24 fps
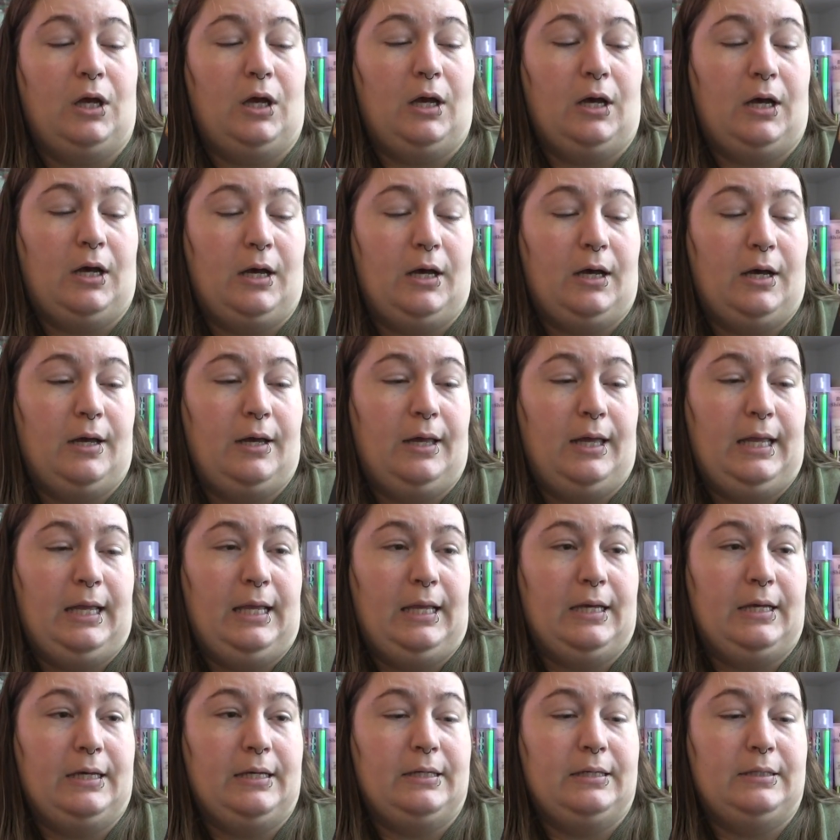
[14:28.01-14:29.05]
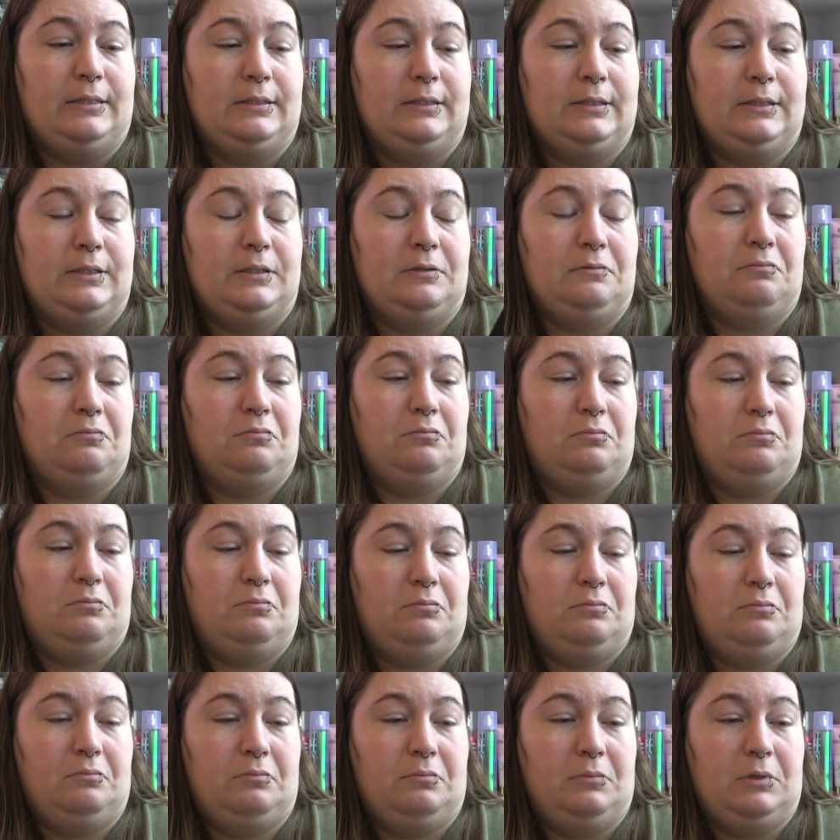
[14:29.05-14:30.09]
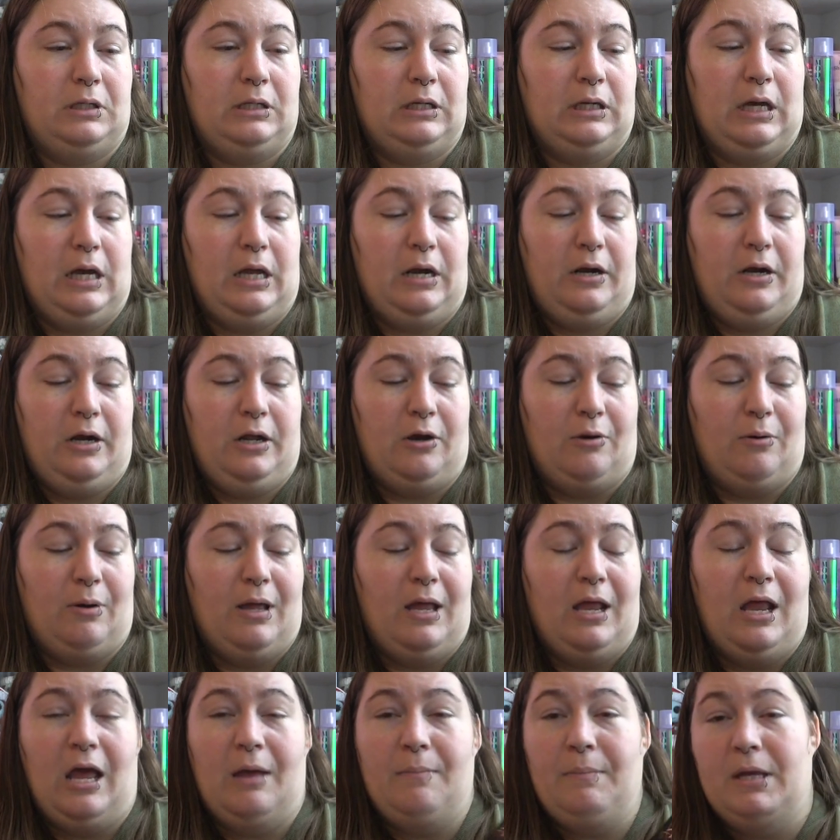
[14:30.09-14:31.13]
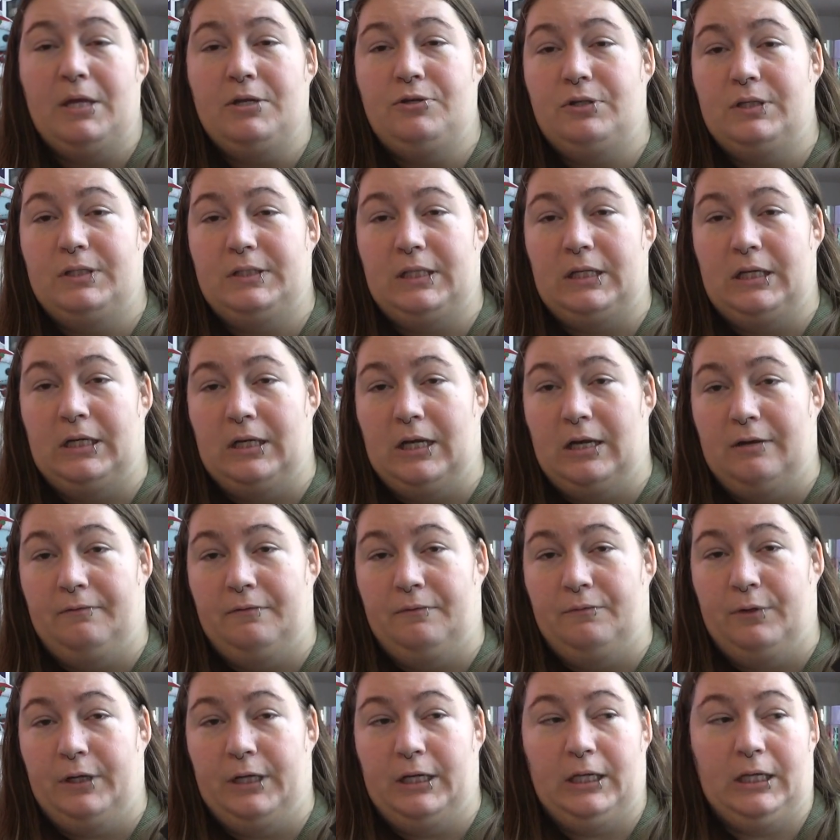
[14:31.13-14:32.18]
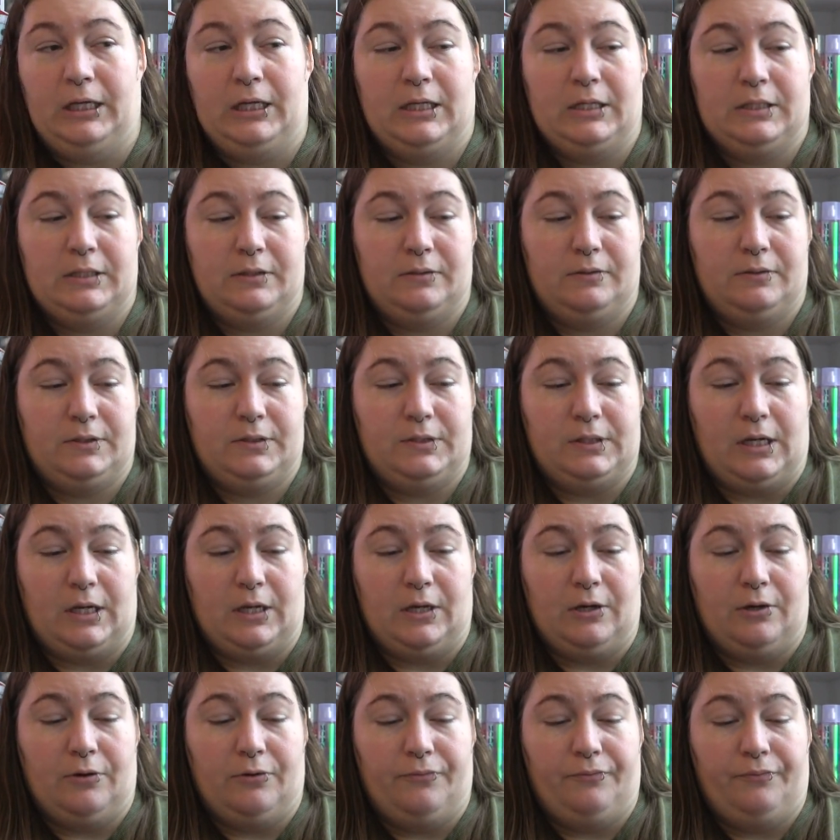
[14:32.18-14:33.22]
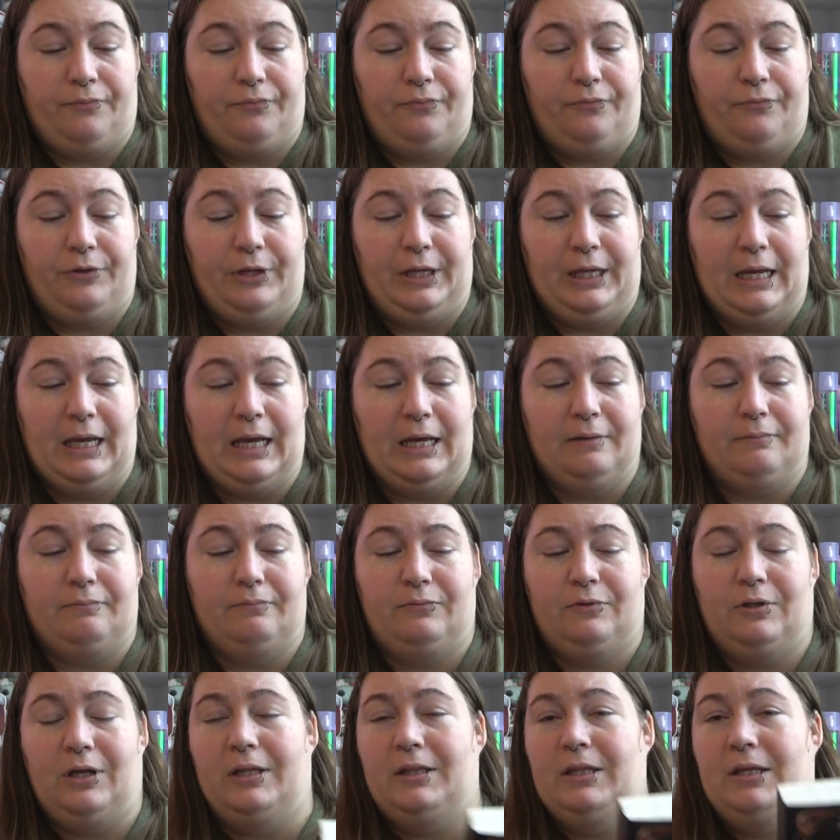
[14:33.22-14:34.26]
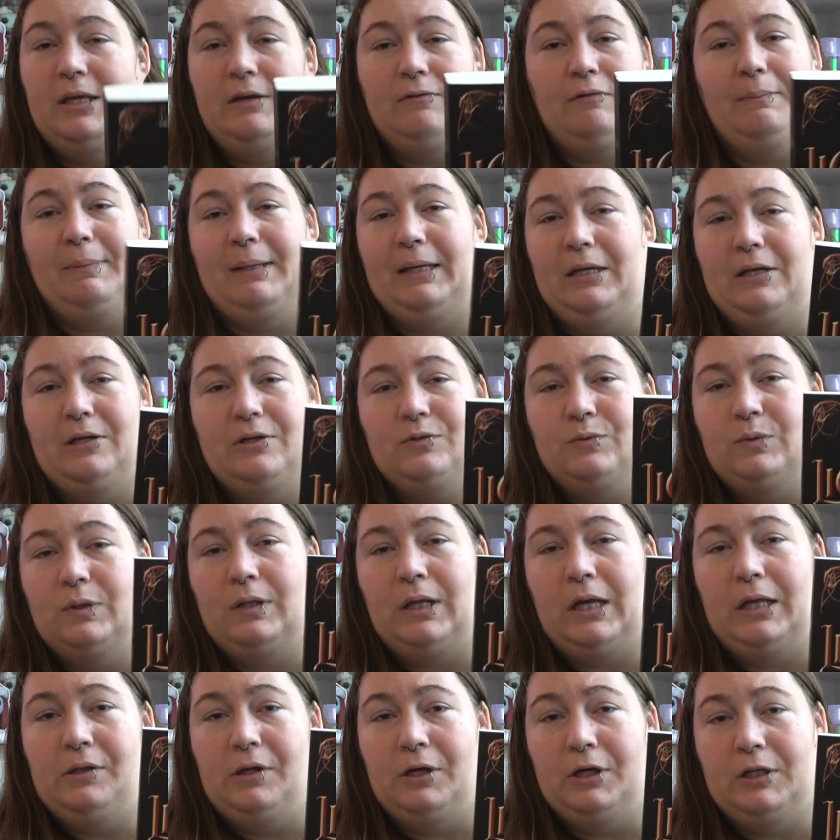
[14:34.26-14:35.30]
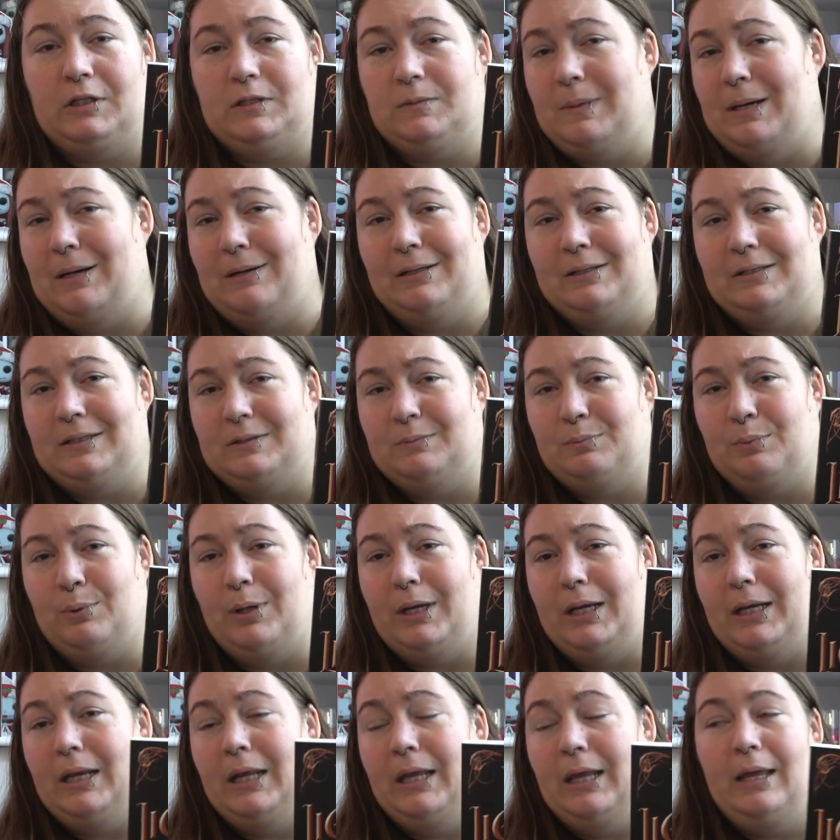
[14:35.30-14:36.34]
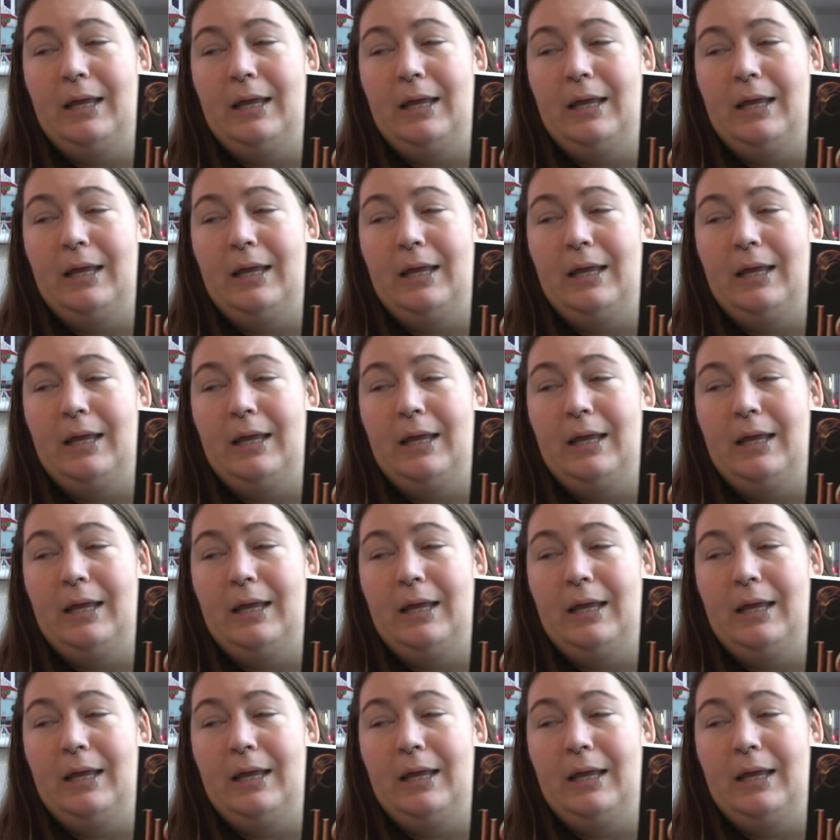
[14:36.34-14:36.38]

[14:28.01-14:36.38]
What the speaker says: And I don't know. I'm interested enough in reading it. So yeah, I think everybody knows what Lightlark is about at this point.